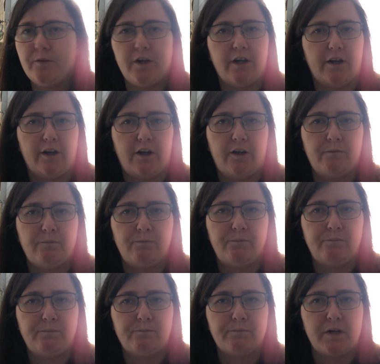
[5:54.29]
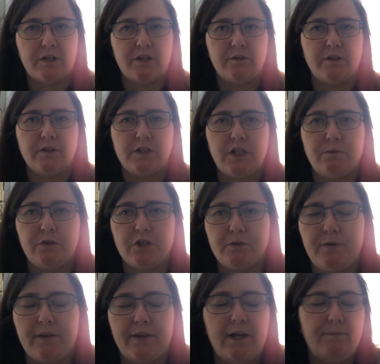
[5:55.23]
um, but I don't know too much
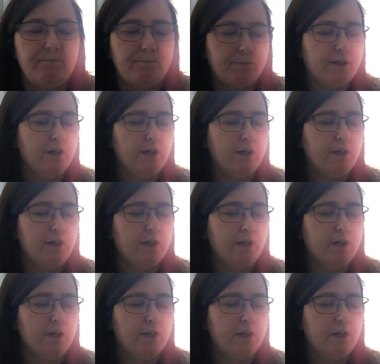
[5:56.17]
about that.